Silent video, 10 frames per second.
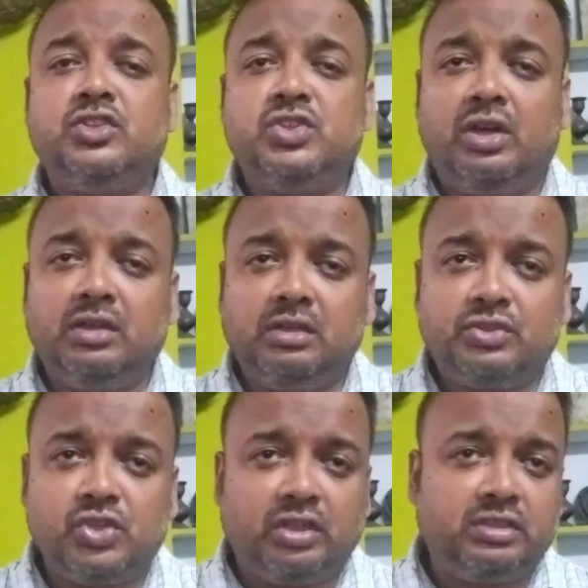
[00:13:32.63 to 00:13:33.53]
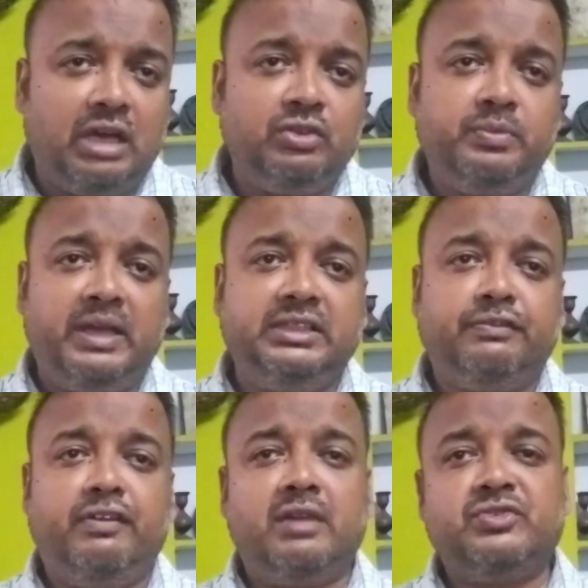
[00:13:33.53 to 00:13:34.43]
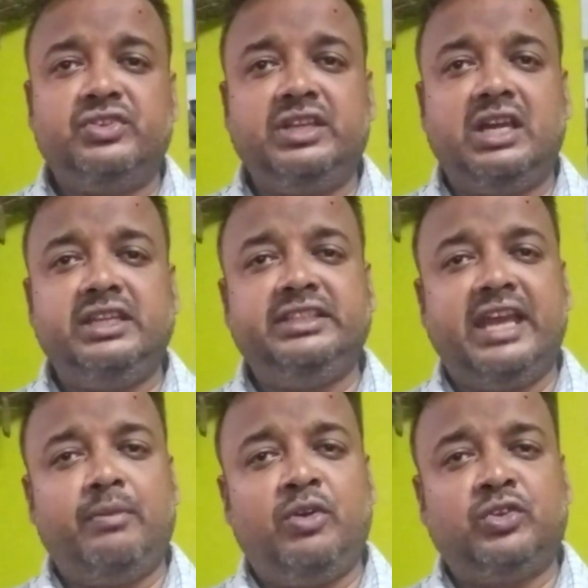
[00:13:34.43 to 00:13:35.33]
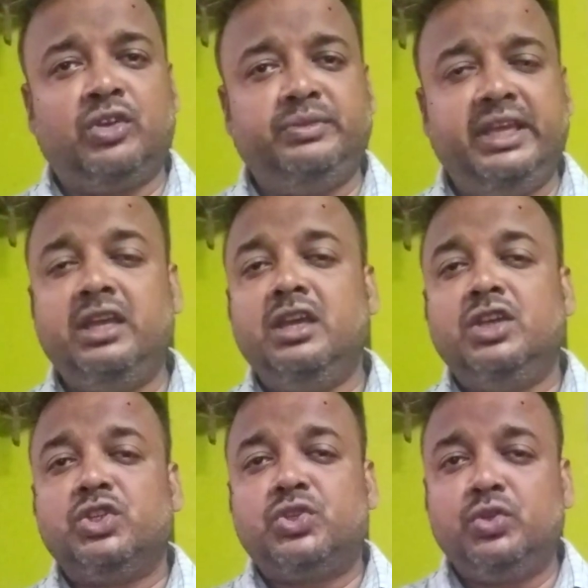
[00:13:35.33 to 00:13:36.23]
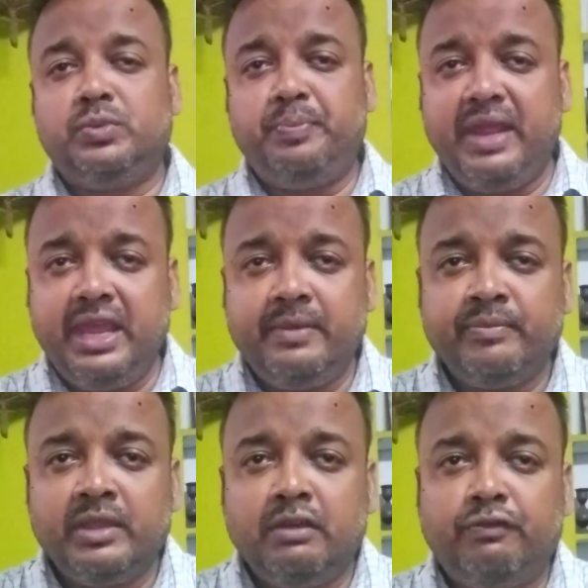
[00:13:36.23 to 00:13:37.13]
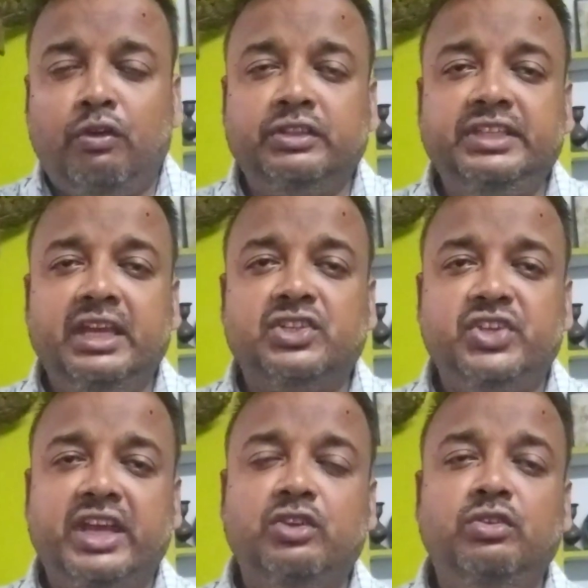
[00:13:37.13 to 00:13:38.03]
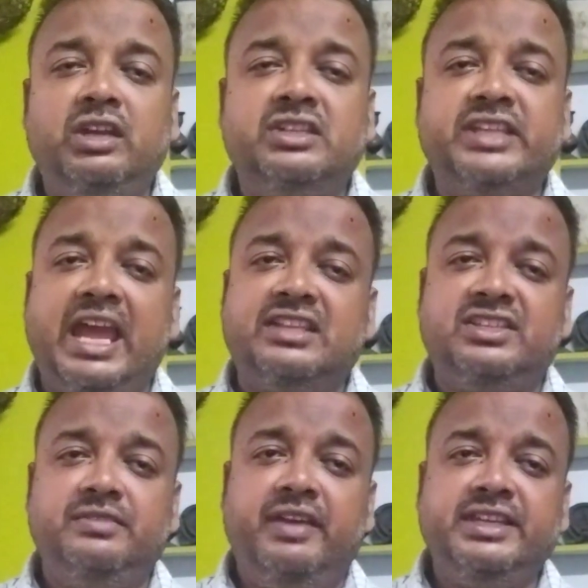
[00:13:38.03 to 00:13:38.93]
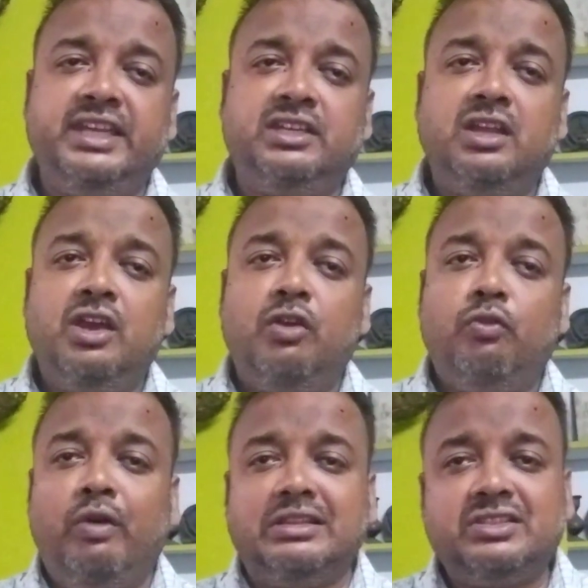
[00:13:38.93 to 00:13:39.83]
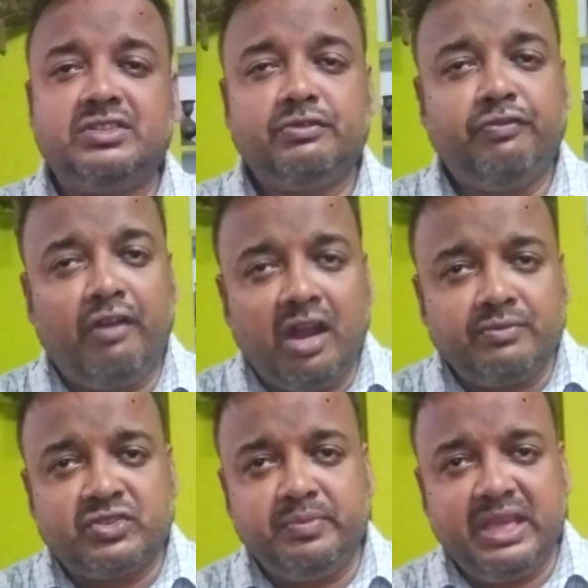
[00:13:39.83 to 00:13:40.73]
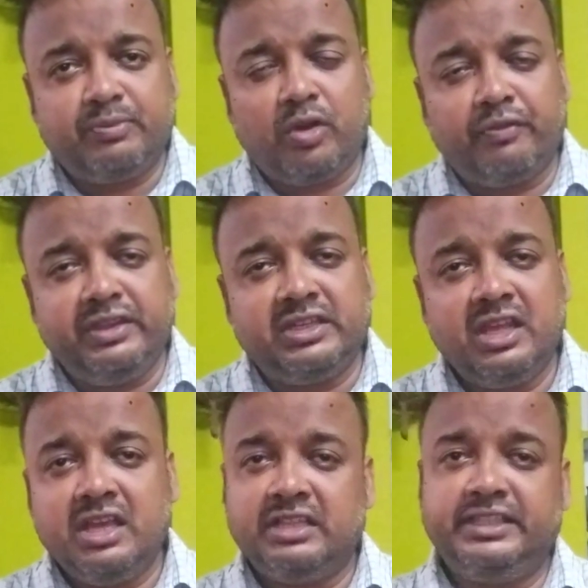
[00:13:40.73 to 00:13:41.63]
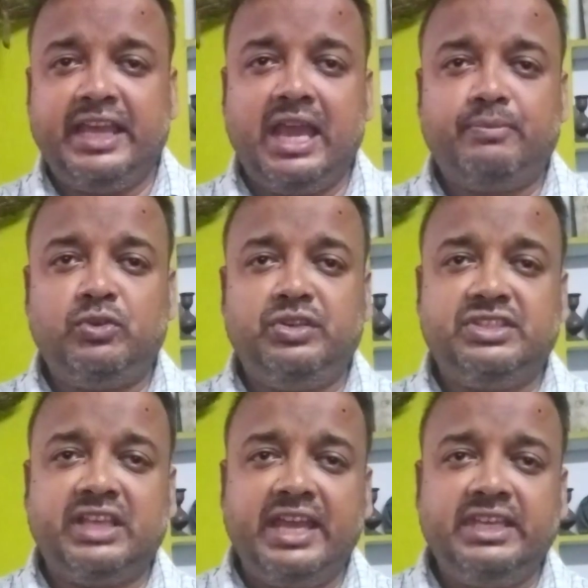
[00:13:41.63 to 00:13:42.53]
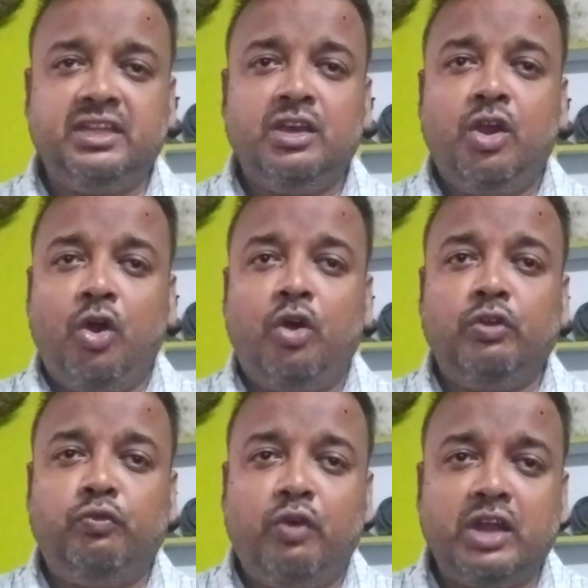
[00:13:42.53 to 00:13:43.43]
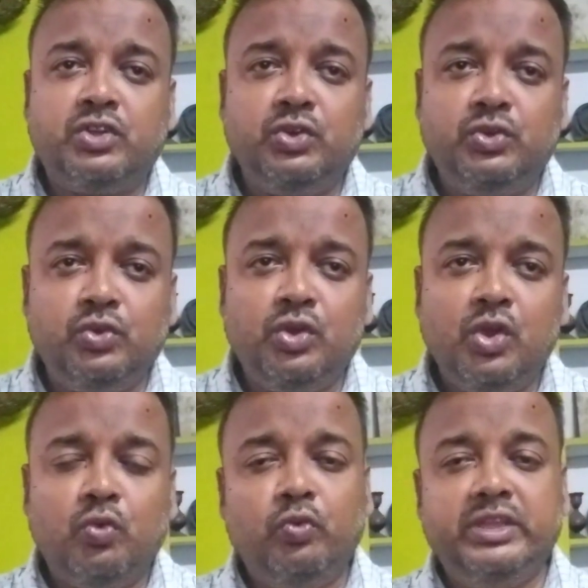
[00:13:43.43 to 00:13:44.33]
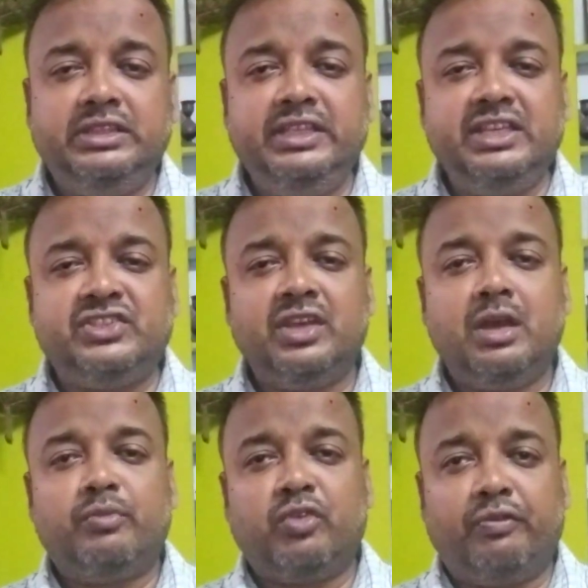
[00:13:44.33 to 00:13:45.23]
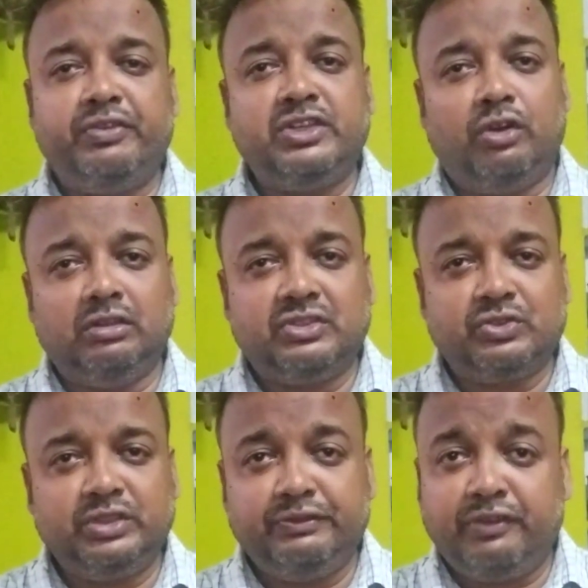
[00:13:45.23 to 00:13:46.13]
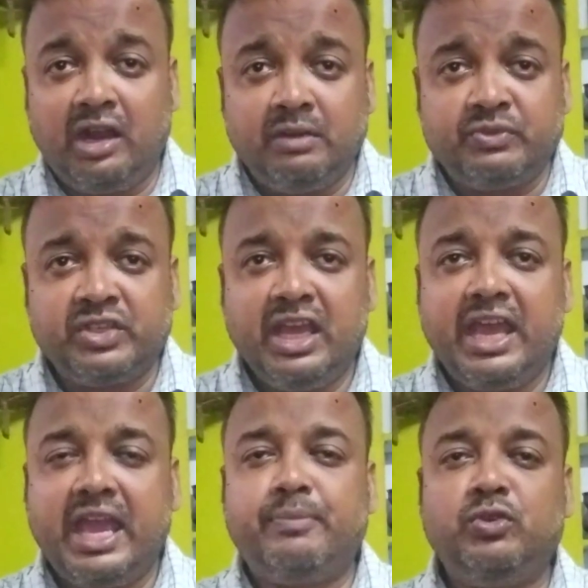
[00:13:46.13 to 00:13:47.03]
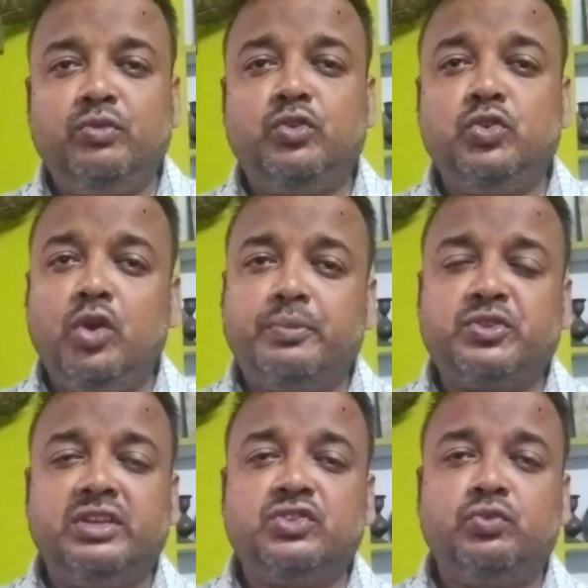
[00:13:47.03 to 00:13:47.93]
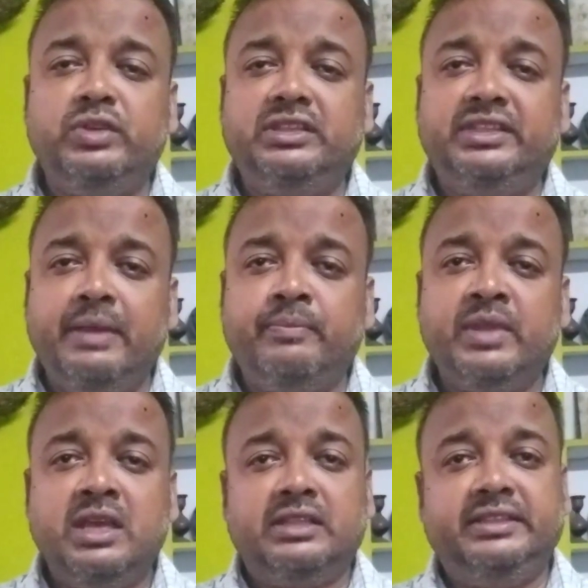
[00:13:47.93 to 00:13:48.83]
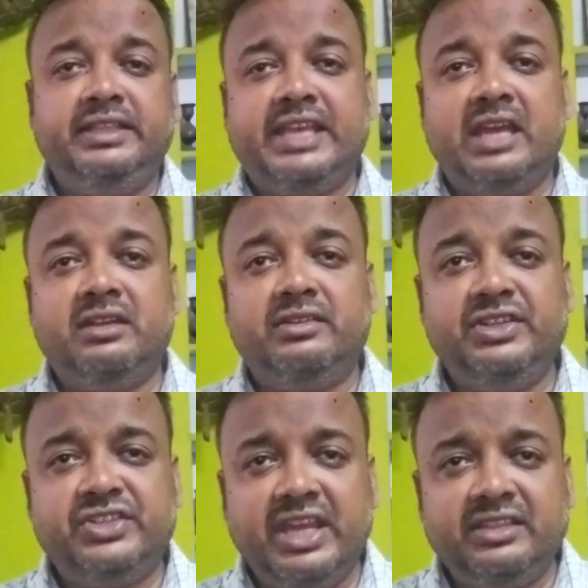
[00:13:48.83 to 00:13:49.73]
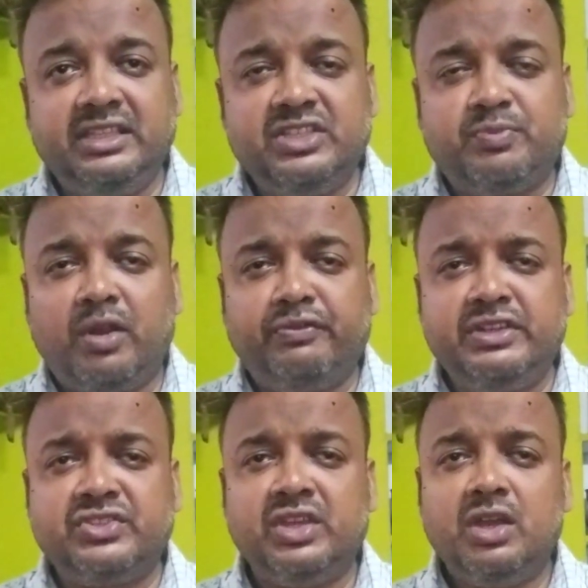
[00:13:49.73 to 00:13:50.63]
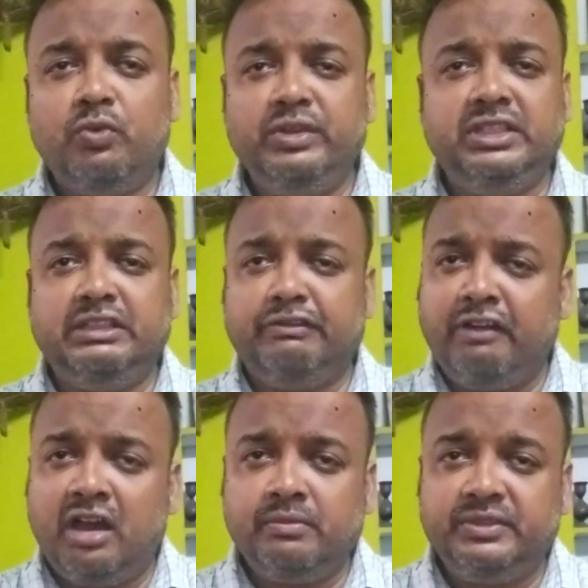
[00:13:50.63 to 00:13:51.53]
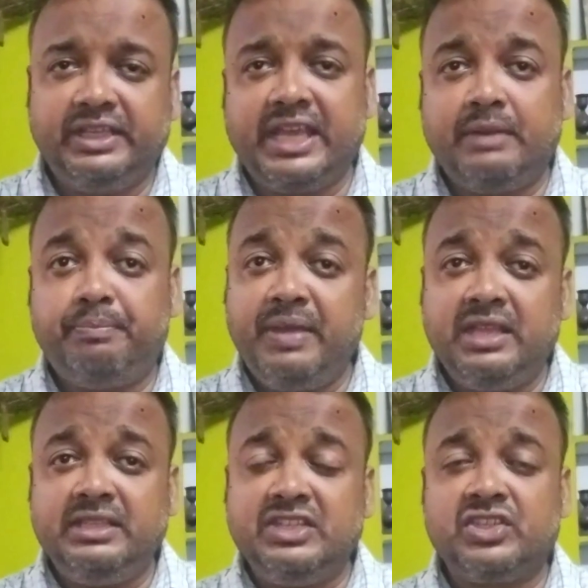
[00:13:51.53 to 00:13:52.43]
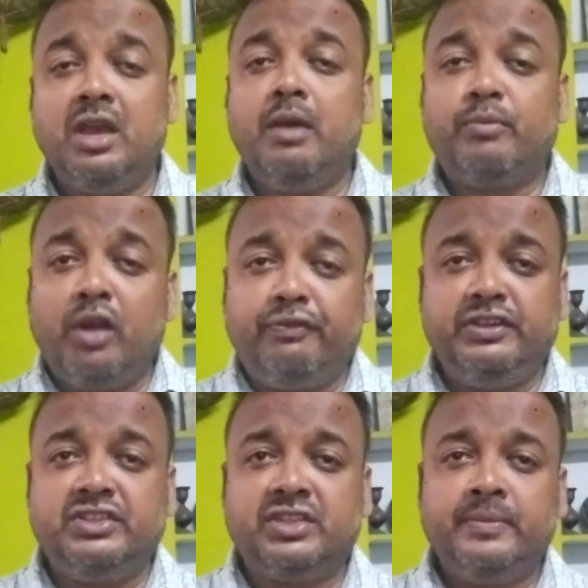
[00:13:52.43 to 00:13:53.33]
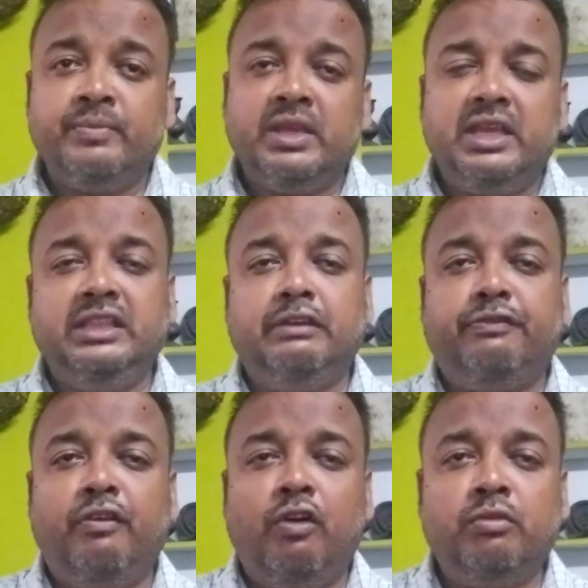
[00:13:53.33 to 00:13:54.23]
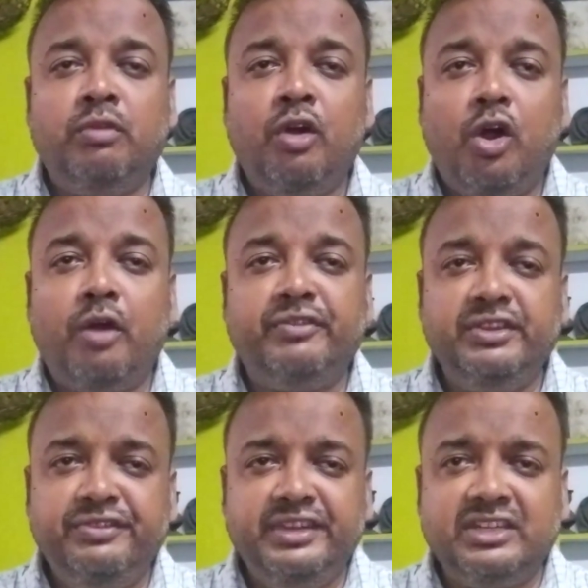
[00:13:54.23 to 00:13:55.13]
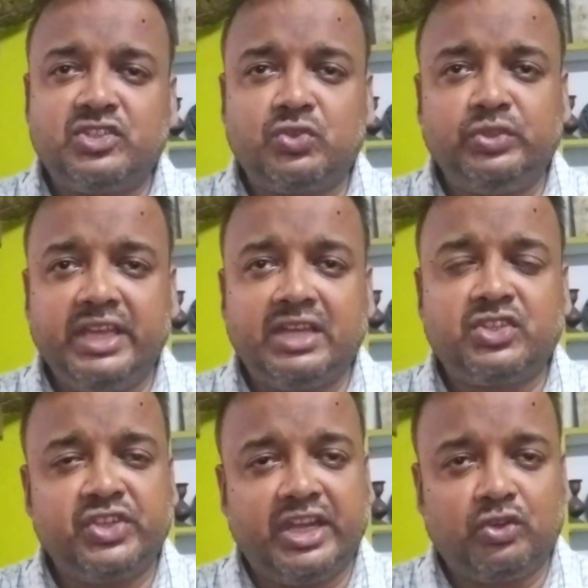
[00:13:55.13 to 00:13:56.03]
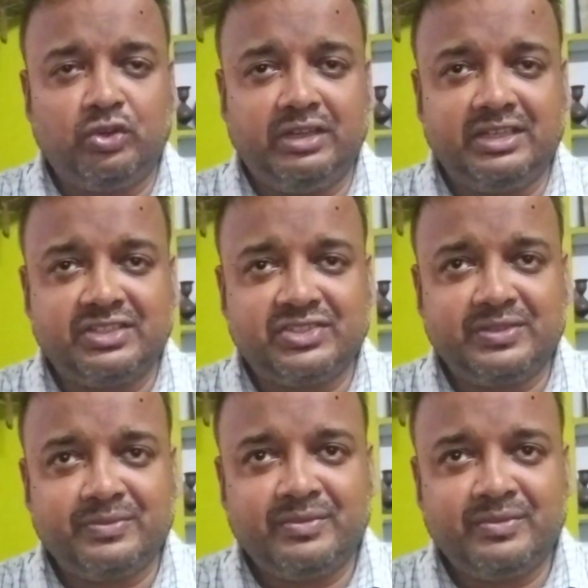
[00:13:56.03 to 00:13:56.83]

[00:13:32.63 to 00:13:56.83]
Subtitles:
chalked out by the firms regarding the amount of they should pay for their shareholders as divided. Once firms make profit, they have to decide on what to do with this profit also. The firms have two options with them. They can retain these profits within the firm. They can pay these profits in the form of dividends to their shareholders.